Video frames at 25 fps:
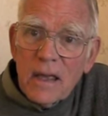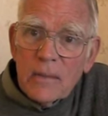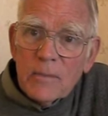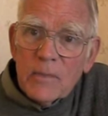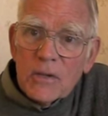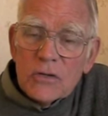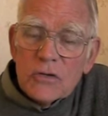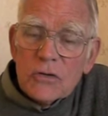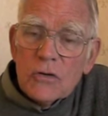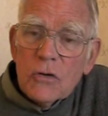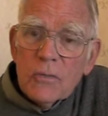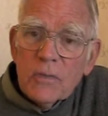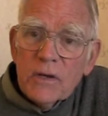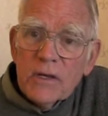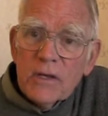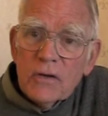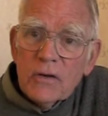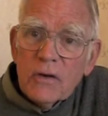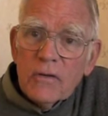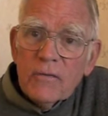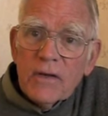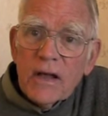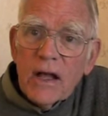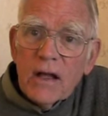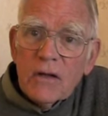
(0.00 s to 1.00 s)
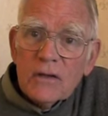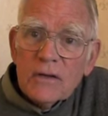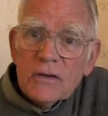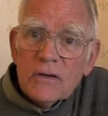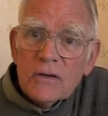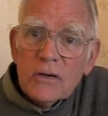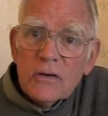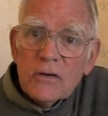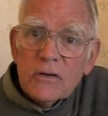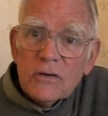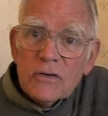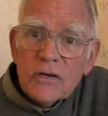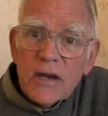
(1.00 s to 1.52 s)
assuming your
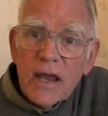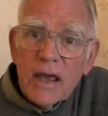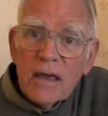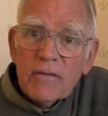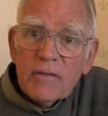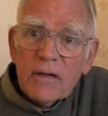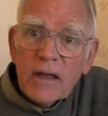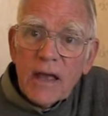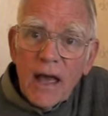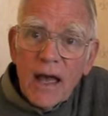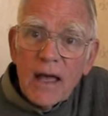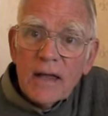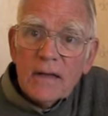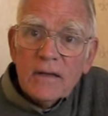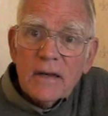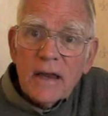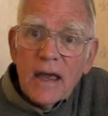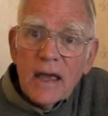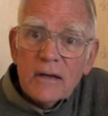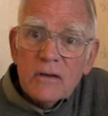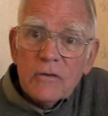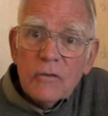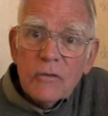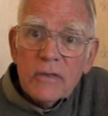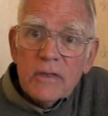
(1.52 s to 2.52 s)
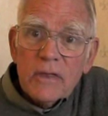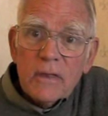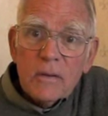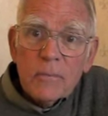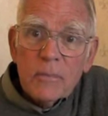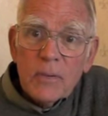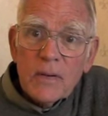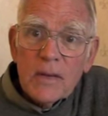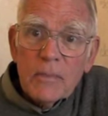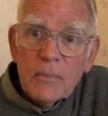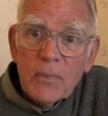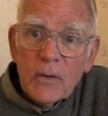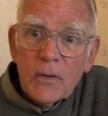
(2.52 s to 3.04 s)
volunteers have contact with the
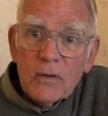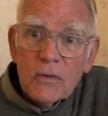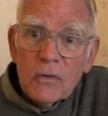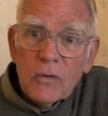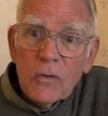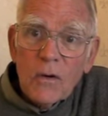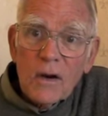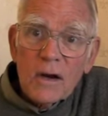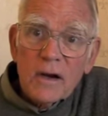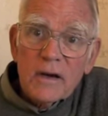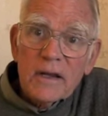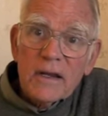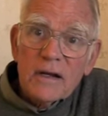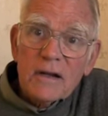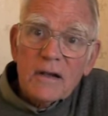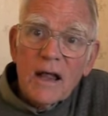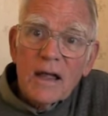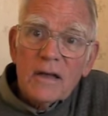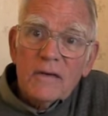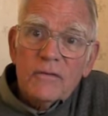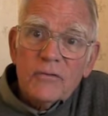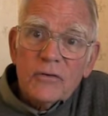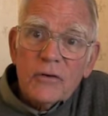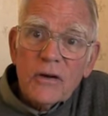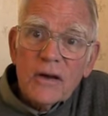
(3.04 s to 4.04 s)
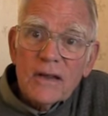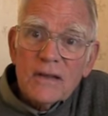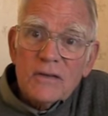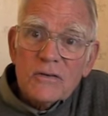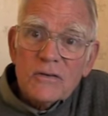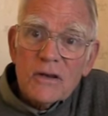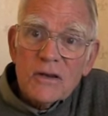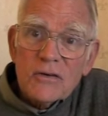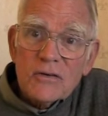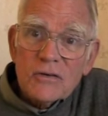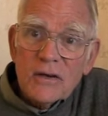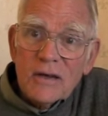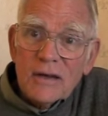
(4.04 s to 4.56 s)
people who are in life
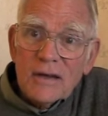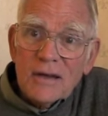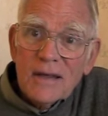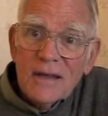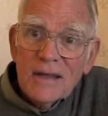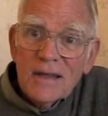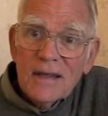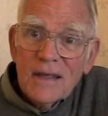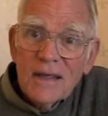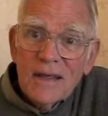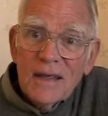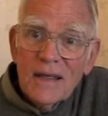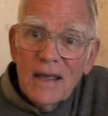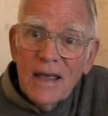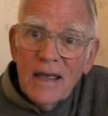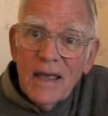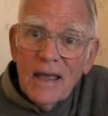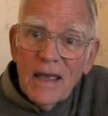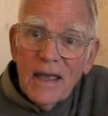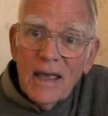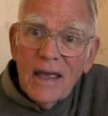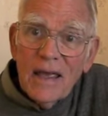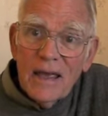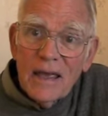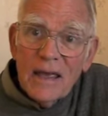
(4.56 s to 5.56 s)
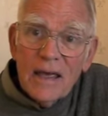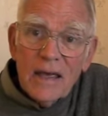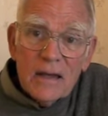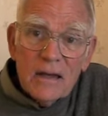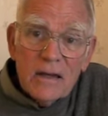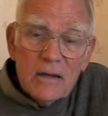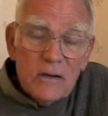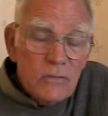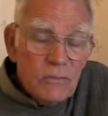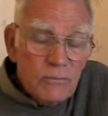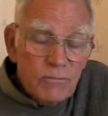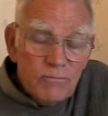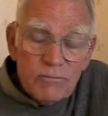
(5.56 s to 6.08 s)
transition.
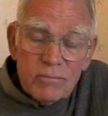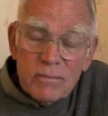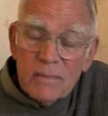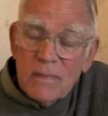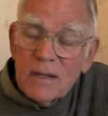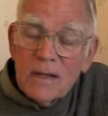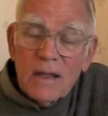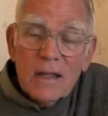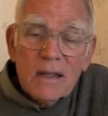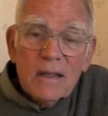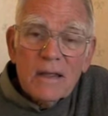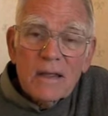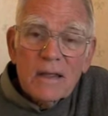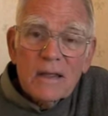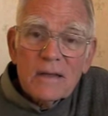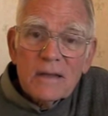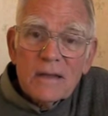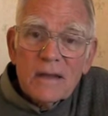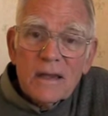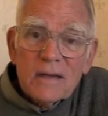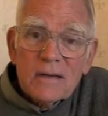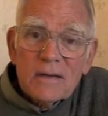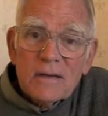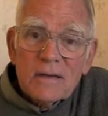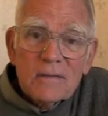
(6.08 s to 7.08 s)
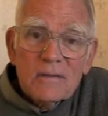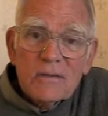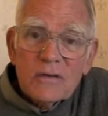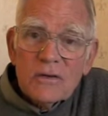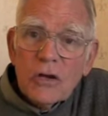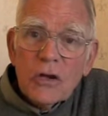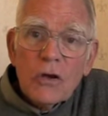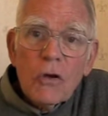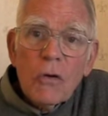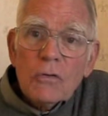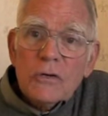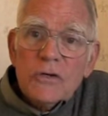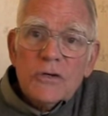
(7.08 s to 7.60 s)
And
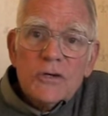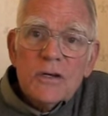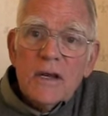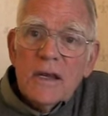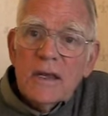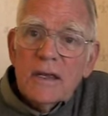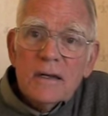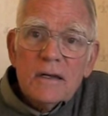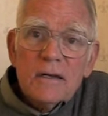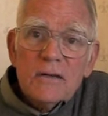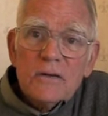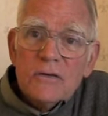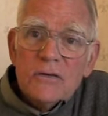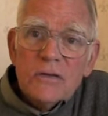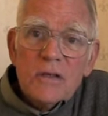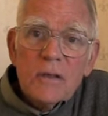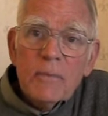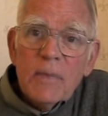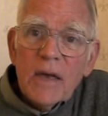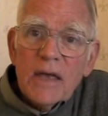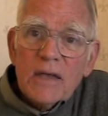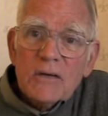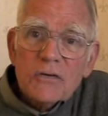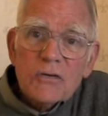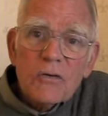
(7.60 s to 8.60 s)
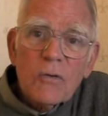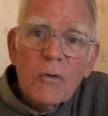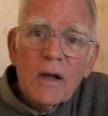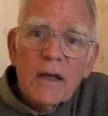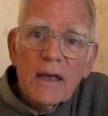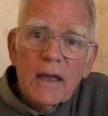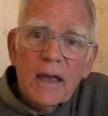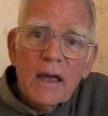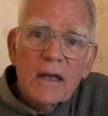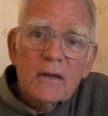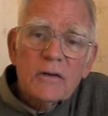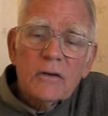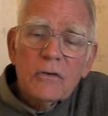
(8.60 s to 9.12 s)
to go see it is the best
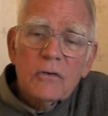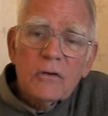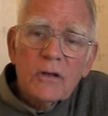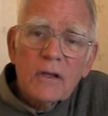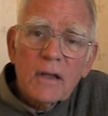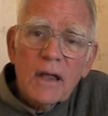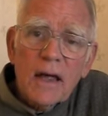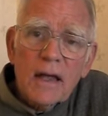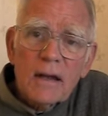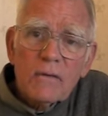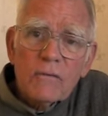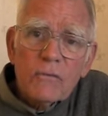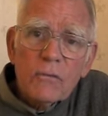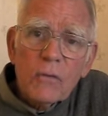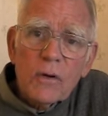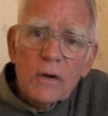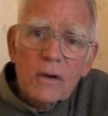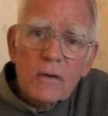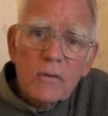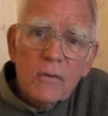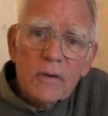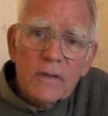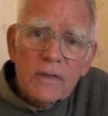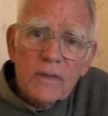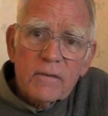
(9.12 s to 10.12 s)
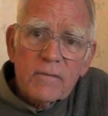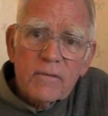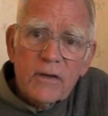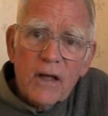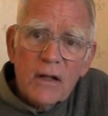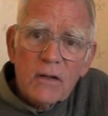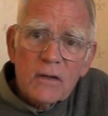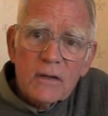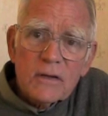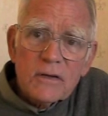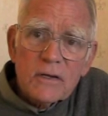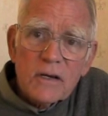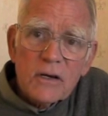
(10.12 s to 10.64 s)
way. I do a lot of work with a
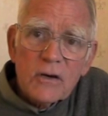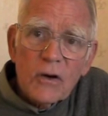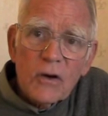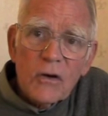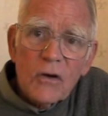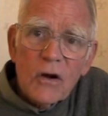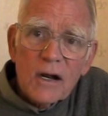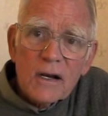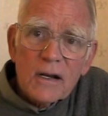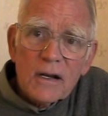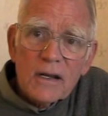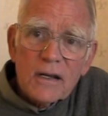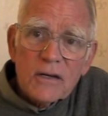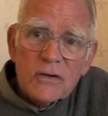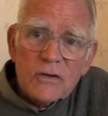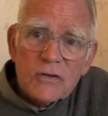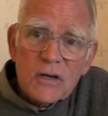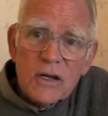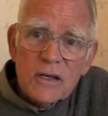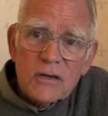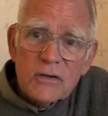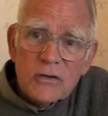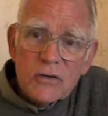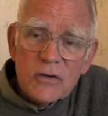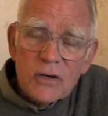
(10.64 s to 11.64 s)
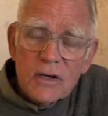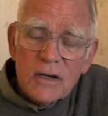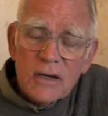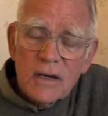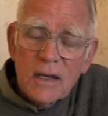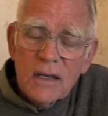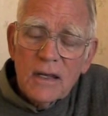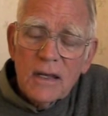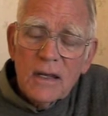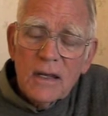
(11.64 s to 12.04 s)
volunteer organization,